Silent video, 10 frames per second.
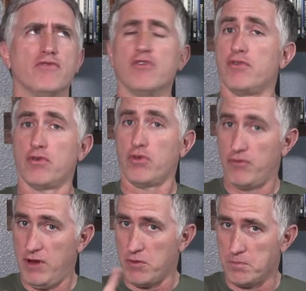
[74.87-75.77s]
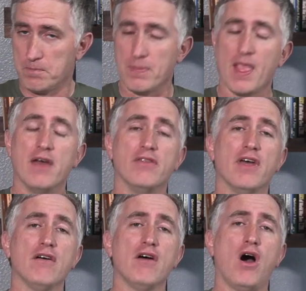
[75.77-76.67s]
front versus rear.
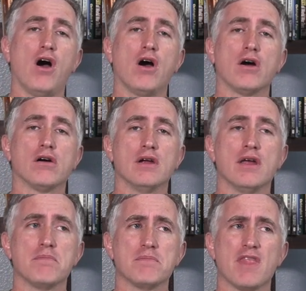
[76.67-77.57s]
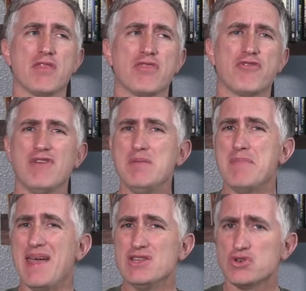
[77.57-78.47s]
There are three
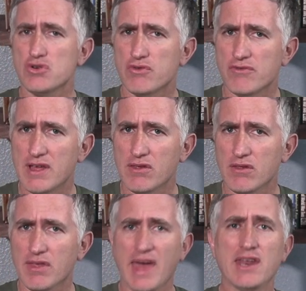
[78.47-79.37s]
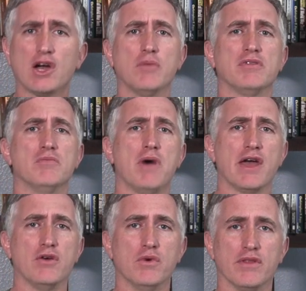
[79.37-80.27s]
major reasons and a couple of
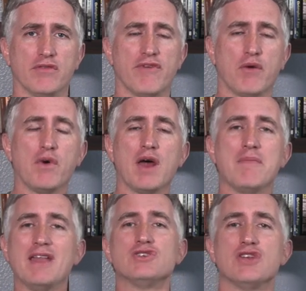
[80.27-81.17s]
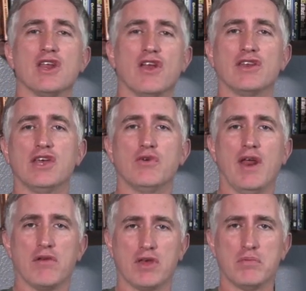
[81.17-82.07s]
minor ones. In fact, when I mentioned it on the
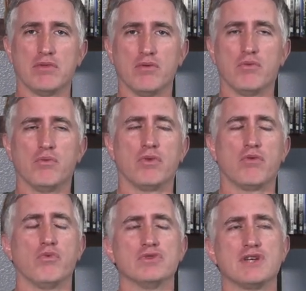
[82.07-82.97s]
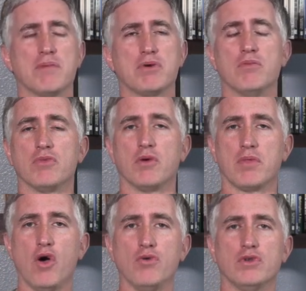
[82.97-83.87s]
Q&A, a couple of, this one chap comes up and
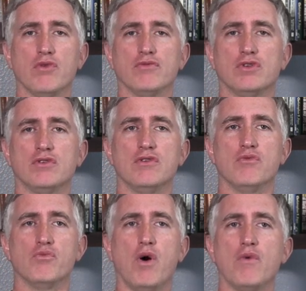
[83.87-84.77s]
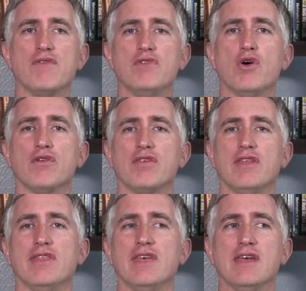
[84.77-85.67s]
says, oh, don't, what we've noticed
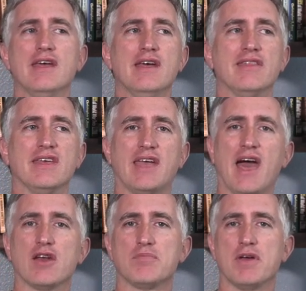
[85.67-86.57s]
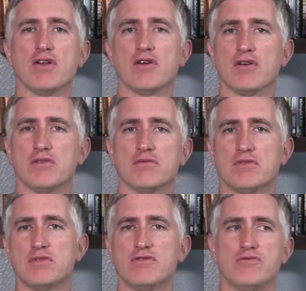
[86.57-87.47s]
in the, the Caterpillar
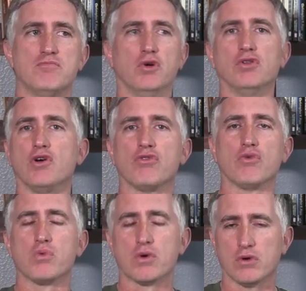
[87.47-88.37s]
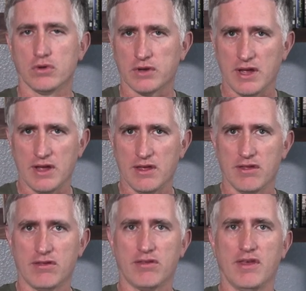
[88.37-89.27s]
bulldozer world
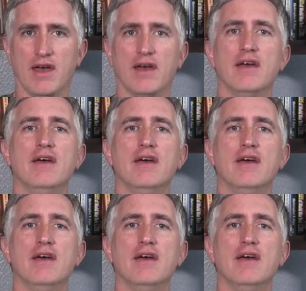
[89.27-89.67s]
is uh,